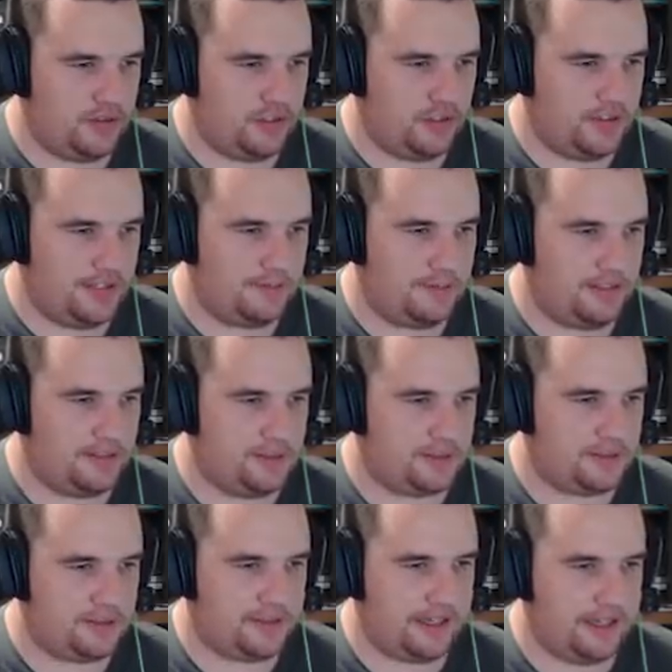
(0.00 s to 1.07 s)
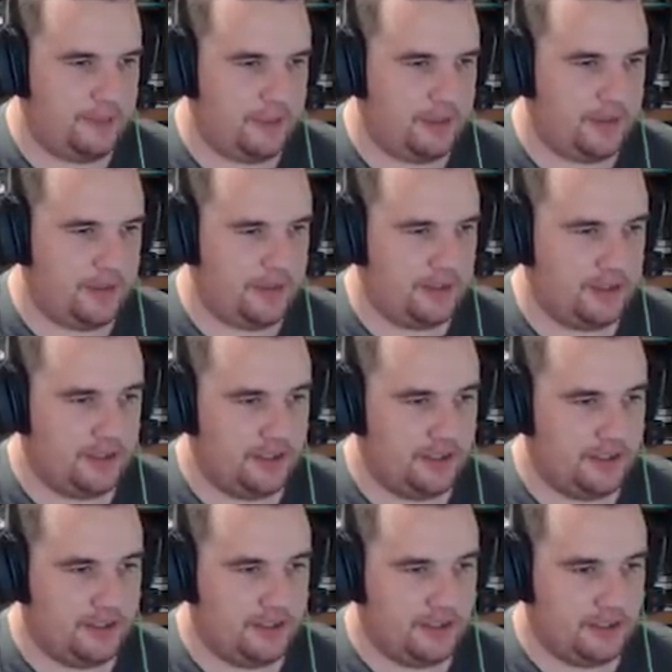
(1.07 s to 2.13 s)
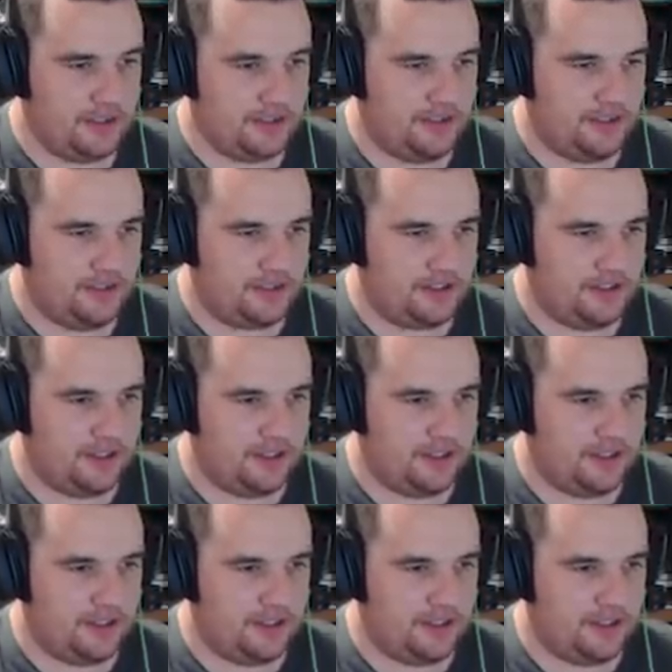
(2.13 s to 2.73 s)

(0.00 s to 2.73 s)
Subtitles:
attempting to escape? This cannot